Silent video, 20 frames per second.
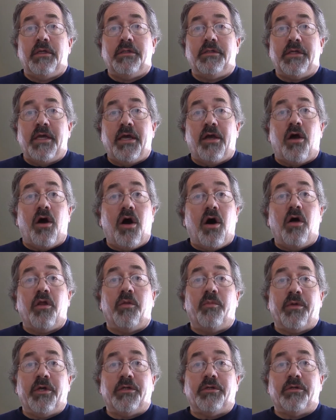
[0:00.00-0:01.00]
take all
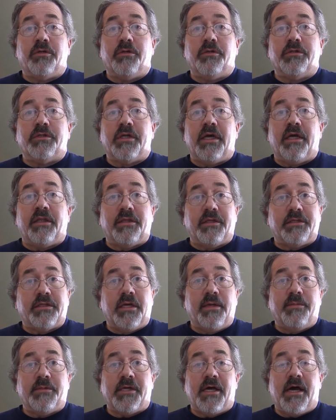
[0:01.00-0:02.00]
the pictures at the
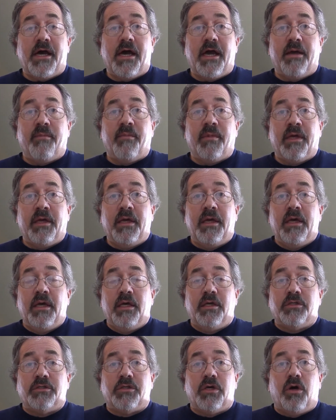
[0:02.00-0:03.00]
same time,
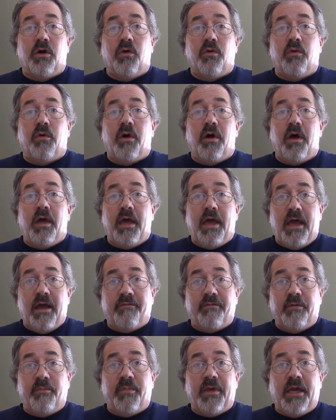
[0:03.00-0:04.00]
so
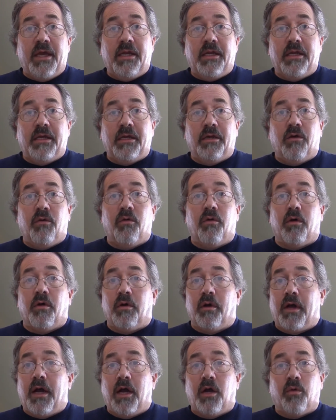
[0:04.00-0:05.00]
every painting
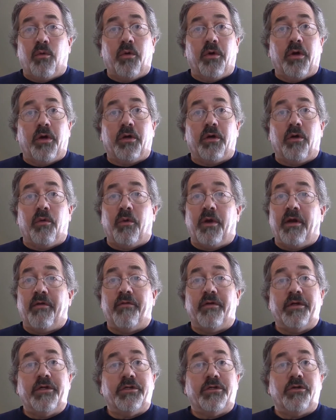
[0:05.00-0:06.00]
or artwork or
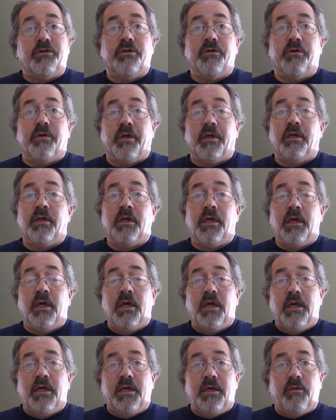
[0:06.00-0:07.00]
whatever it is you're doing
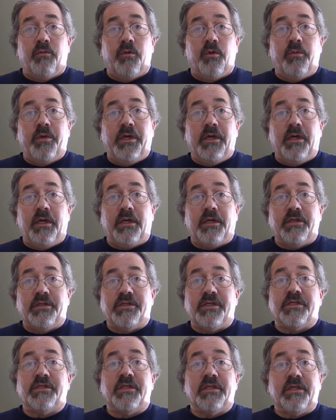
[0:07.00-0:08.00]
will be
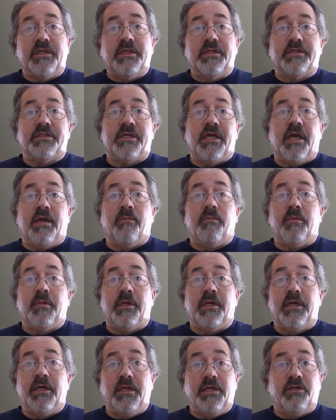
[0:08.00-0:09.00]
consistently the same
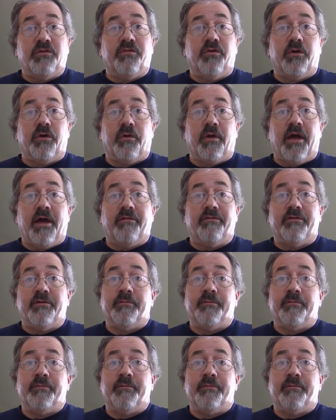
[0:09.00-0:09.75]
in each photograph.